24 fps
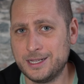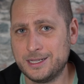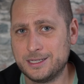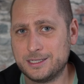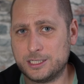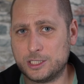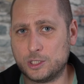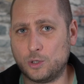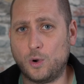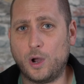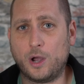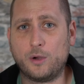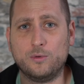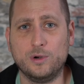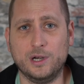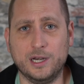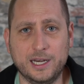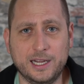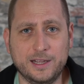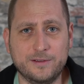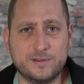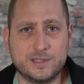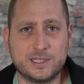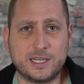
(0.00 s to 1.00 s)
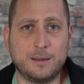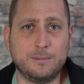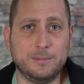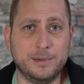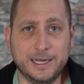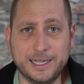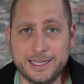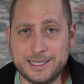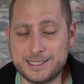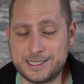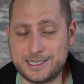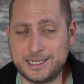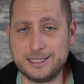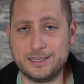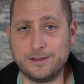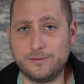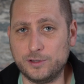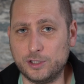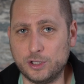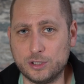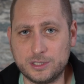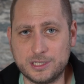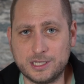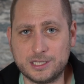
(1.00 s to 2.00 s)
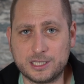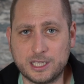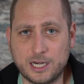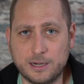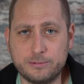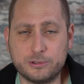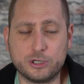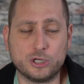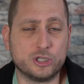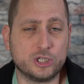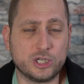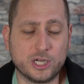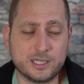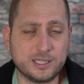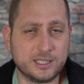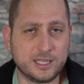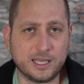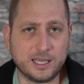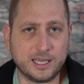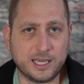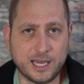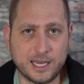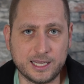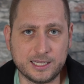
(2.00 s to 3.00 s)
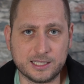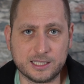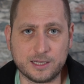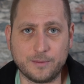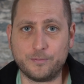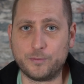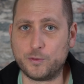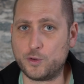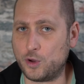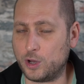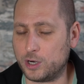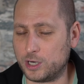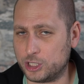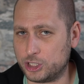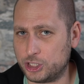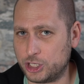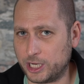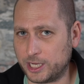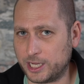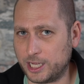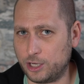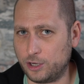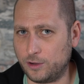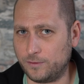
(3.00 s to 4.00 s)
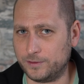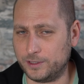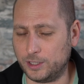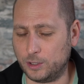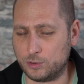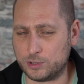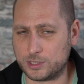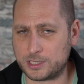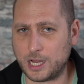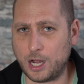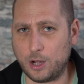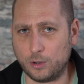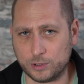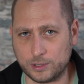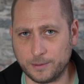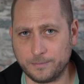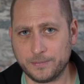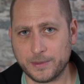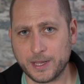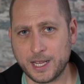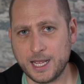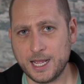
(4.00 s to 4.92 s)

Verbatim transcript: So I will leave some links in the video's description just in case um, you wanna check any of those out.